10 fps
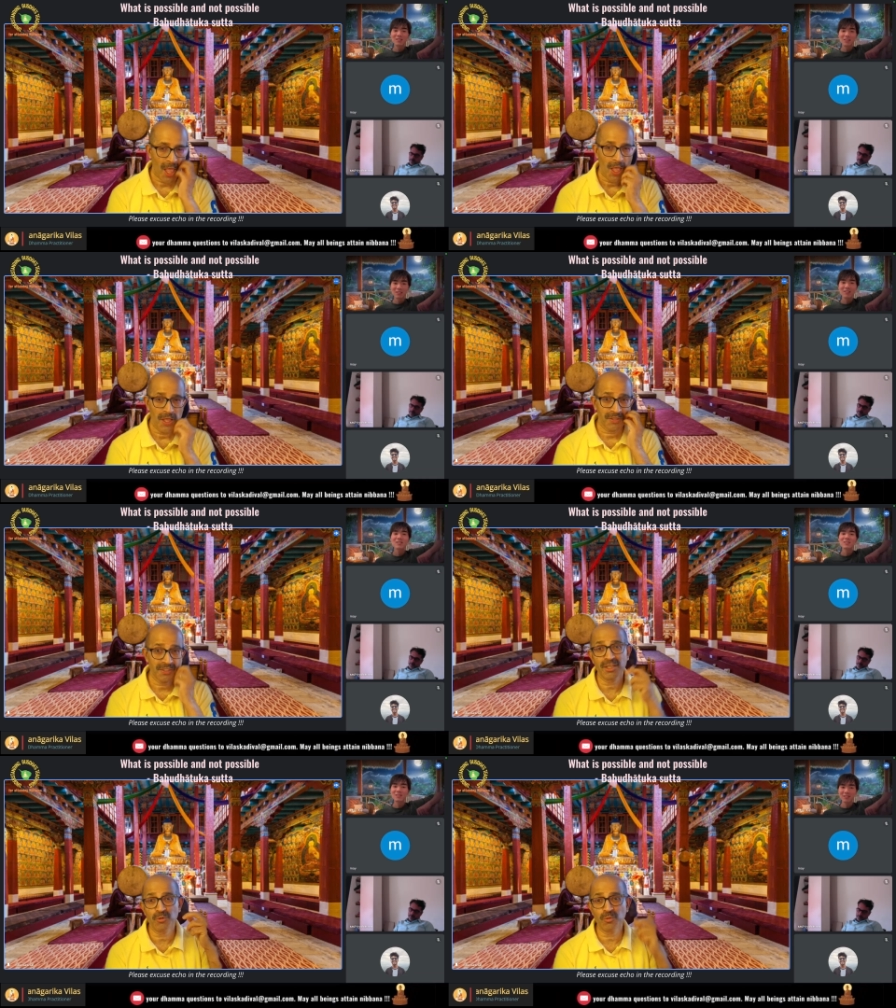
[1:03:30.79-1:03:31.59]

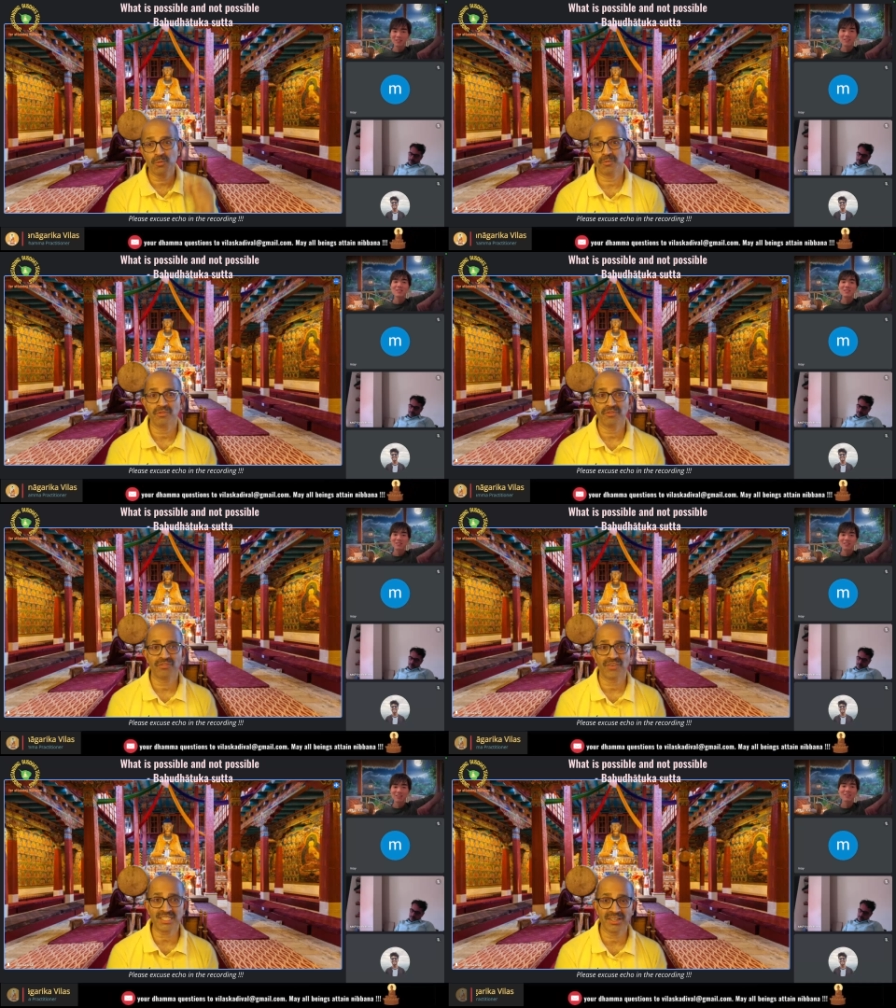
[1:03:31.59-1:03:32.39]
See, you
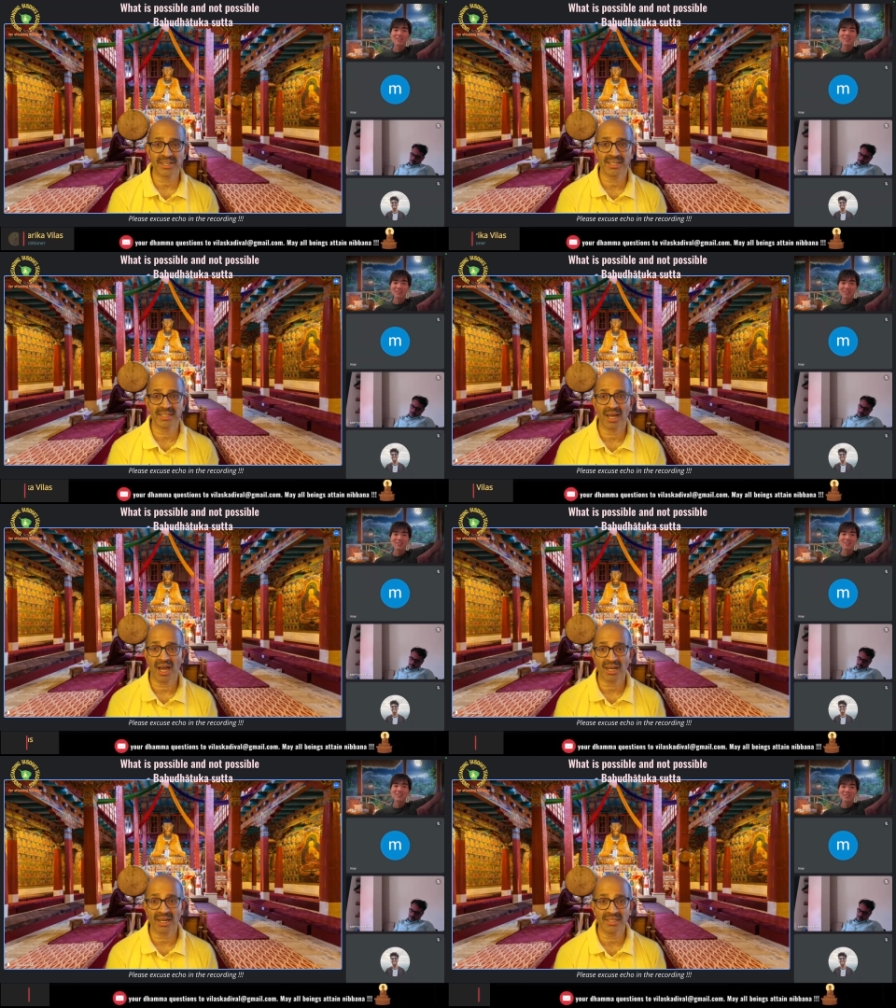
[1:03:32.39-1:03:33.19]
first read the
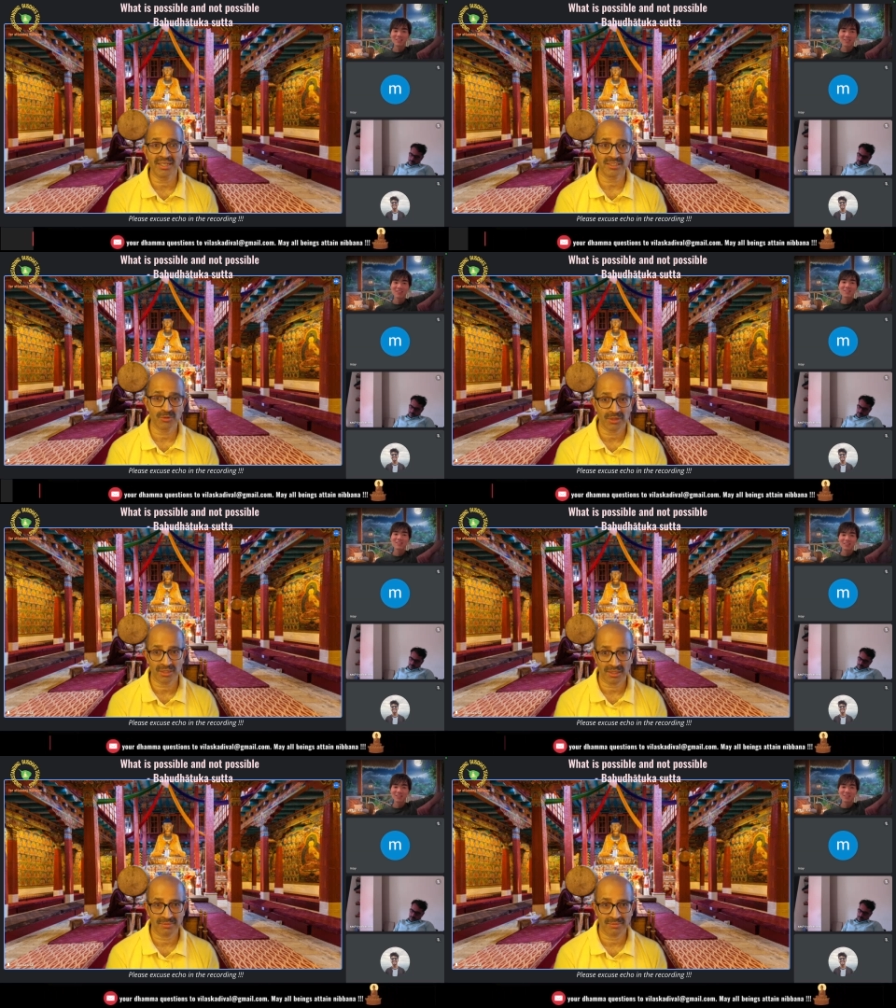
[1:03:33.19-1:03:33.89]
Aganna Sutta.